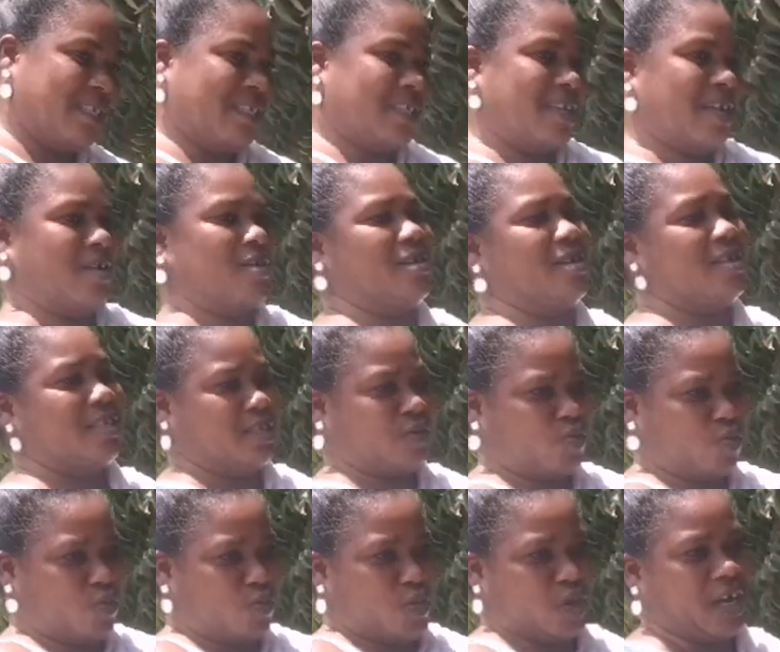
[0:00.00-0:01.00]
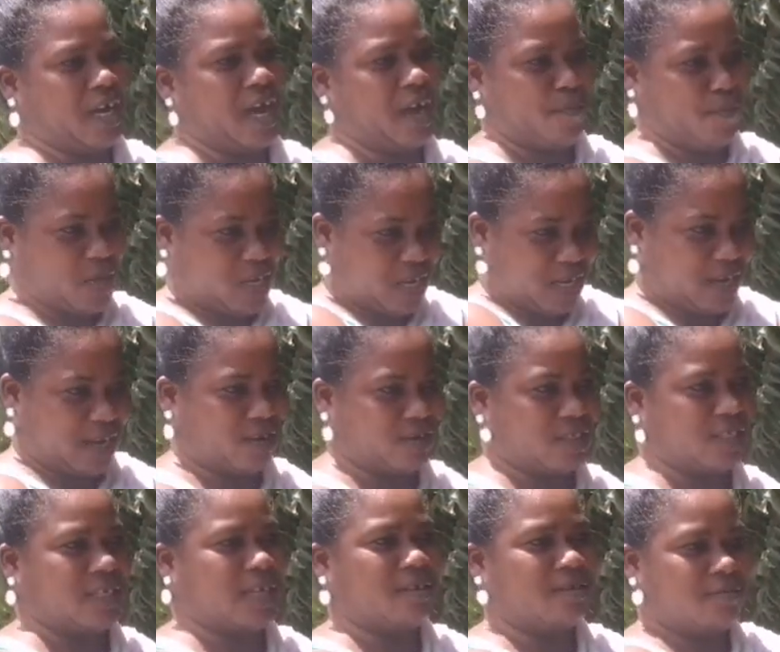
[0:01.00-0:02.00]
The heat will be coming out. And
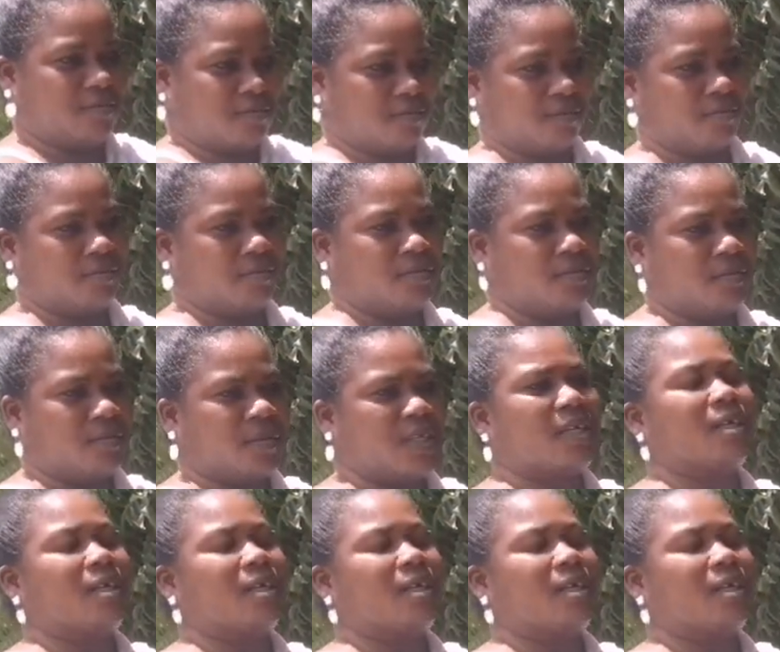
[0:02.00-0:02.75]
that's for malaria.